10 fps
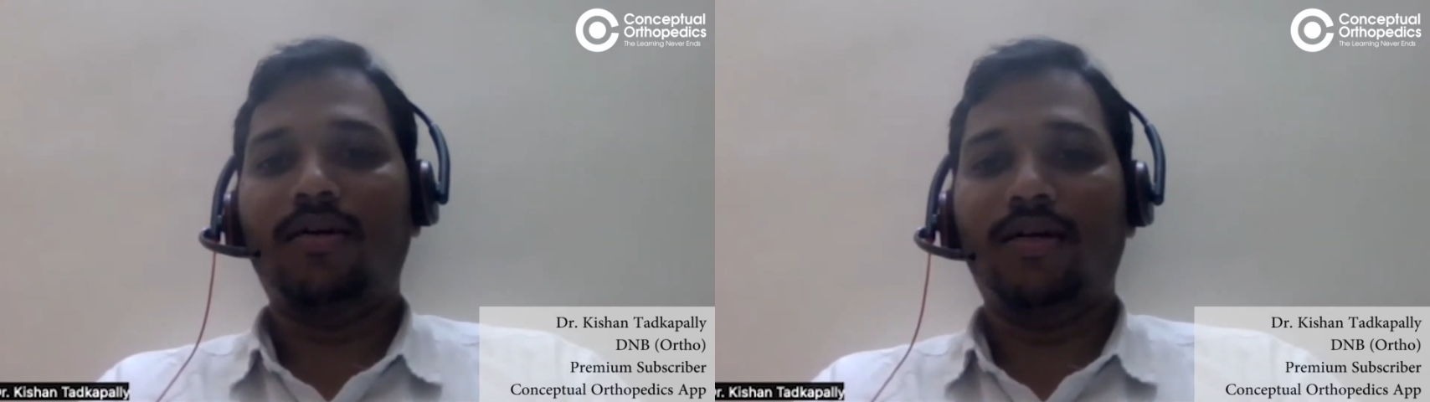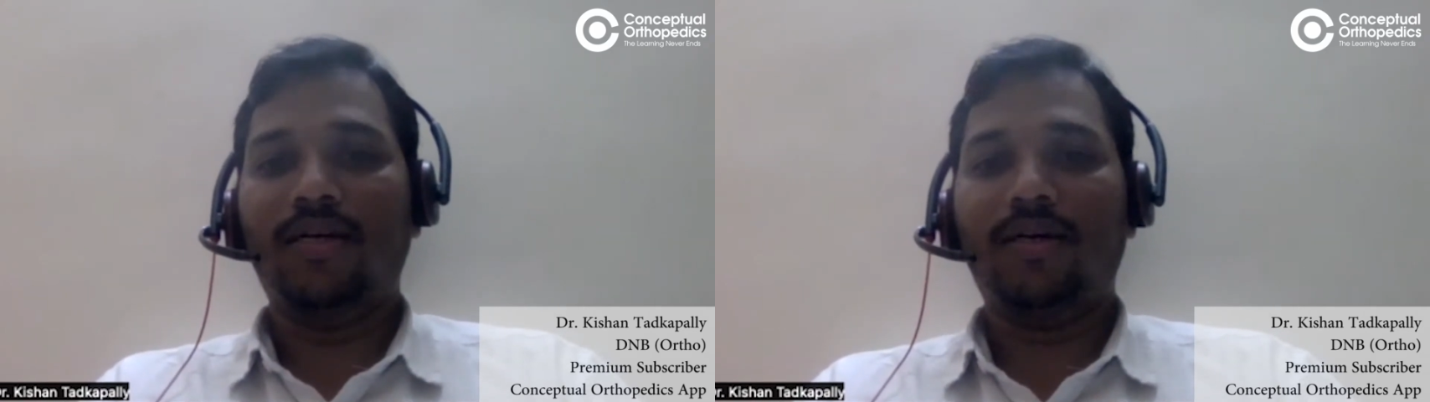
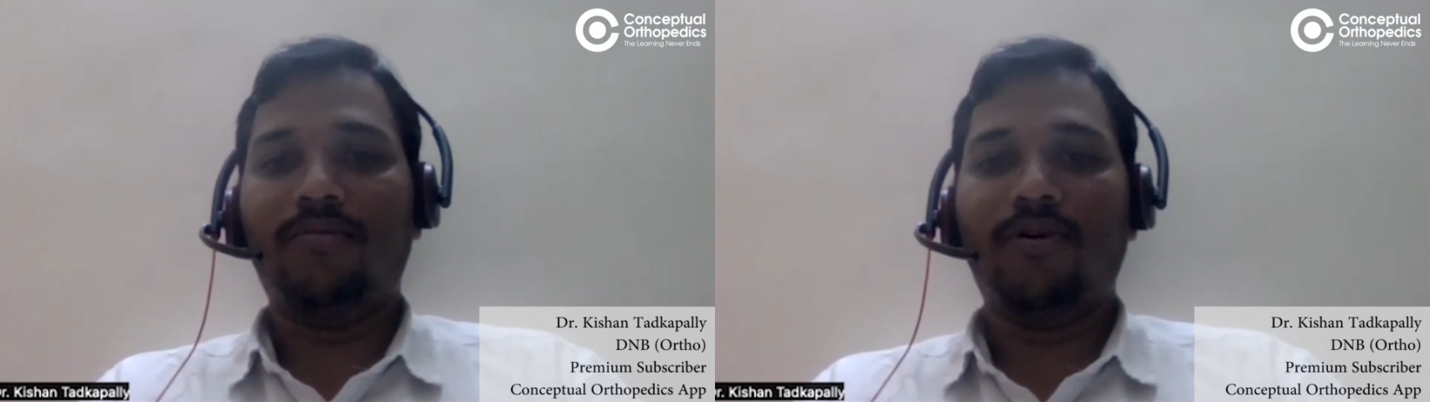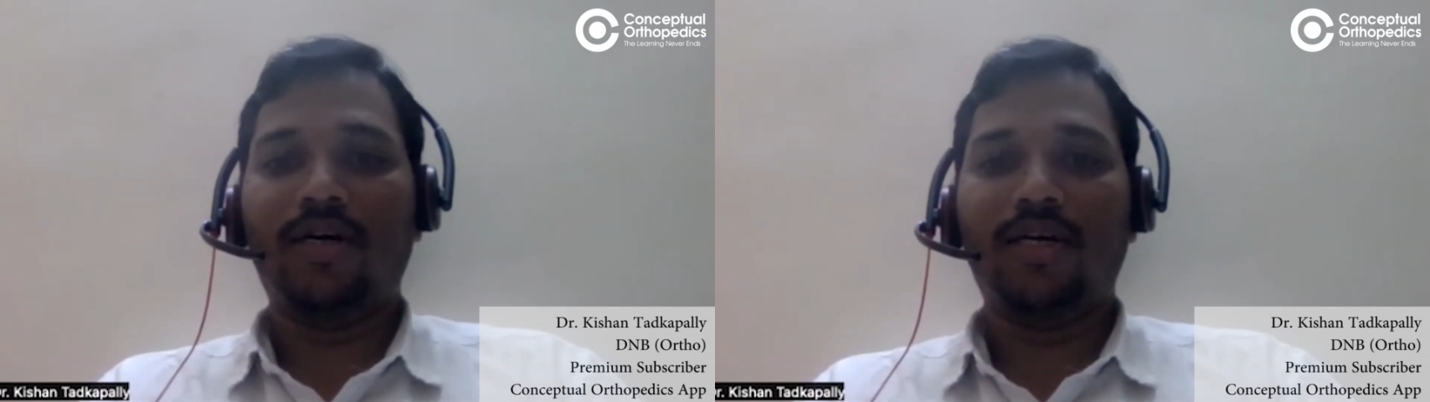
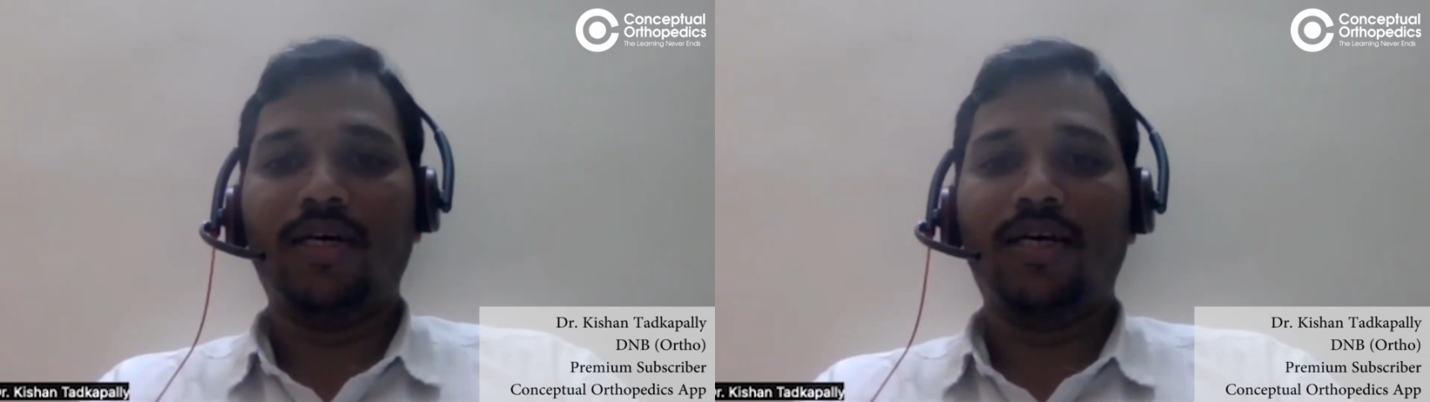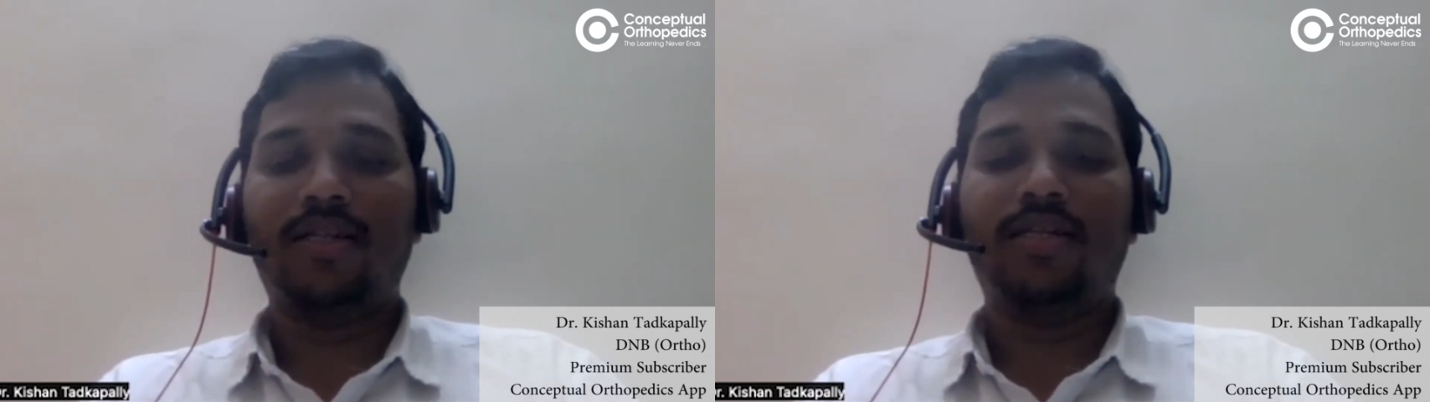working
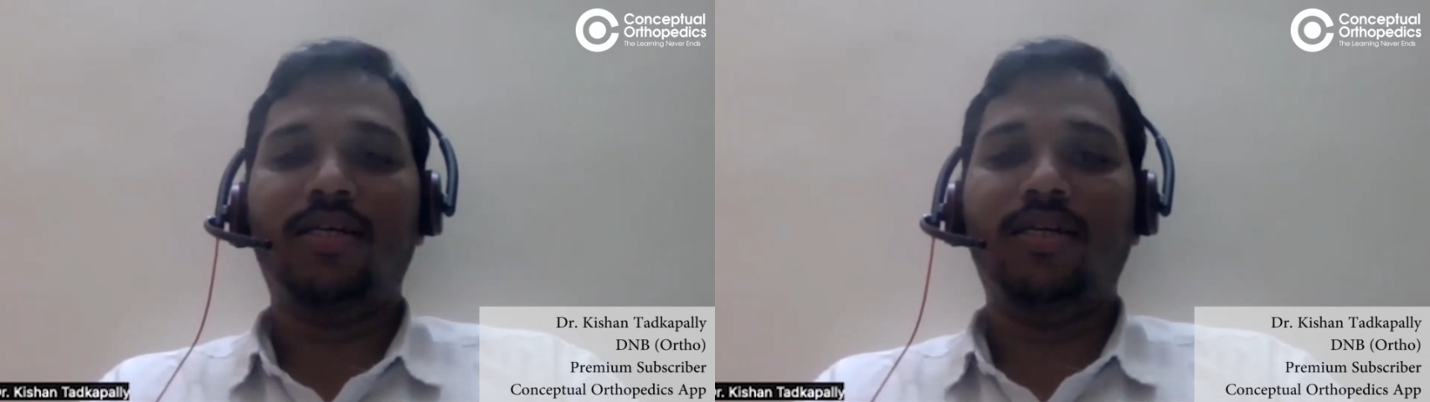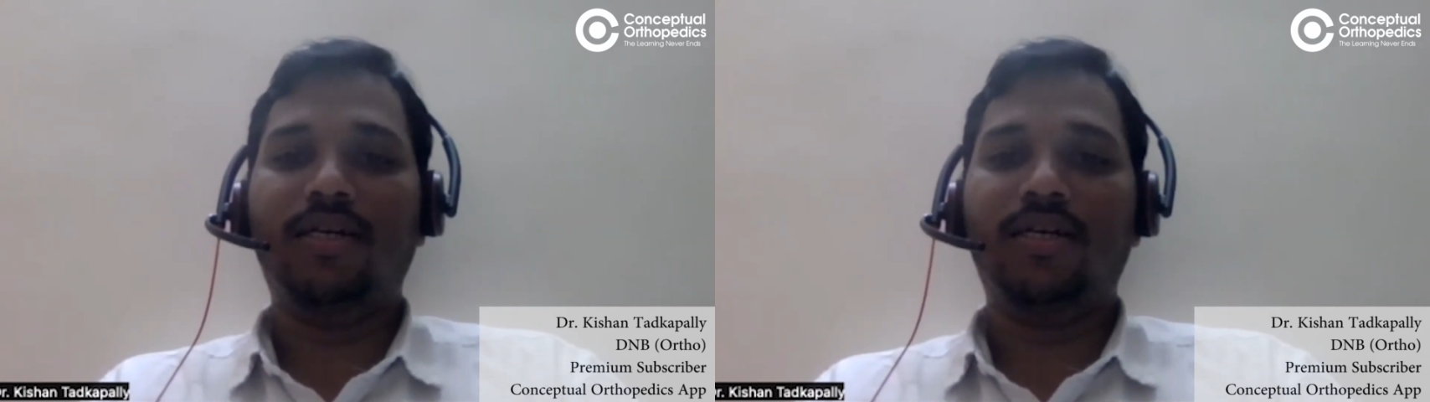as a
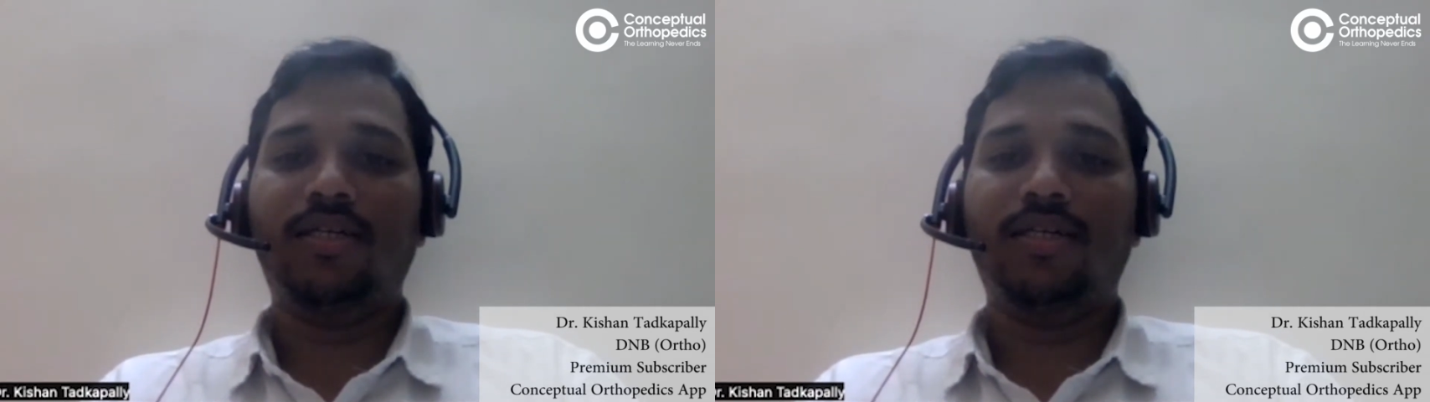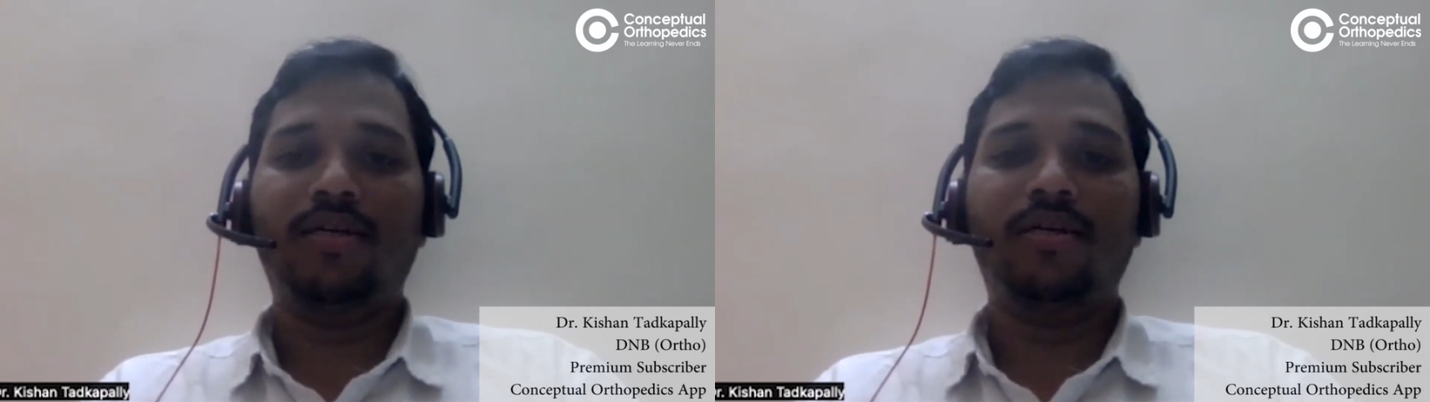senior
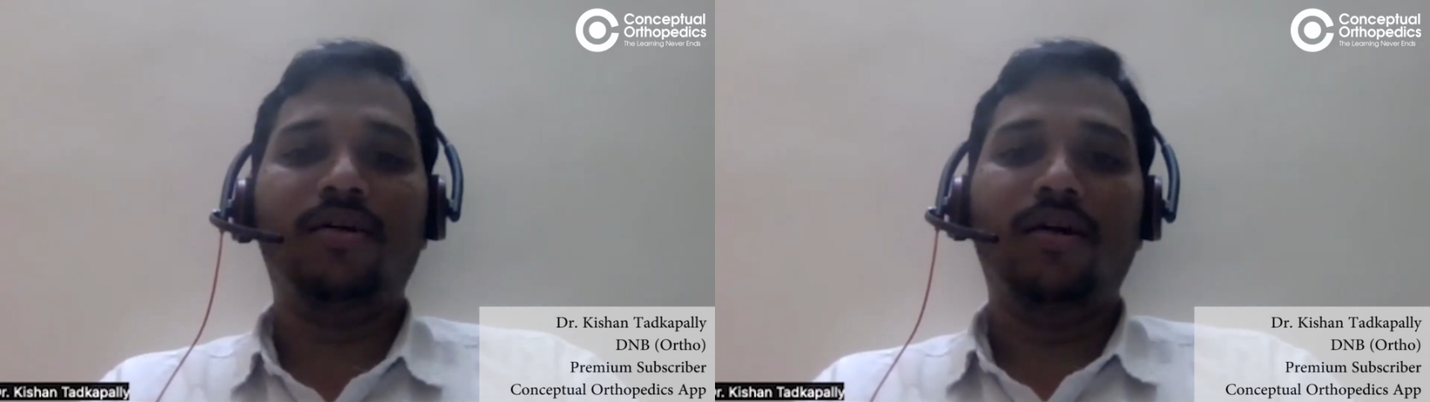resident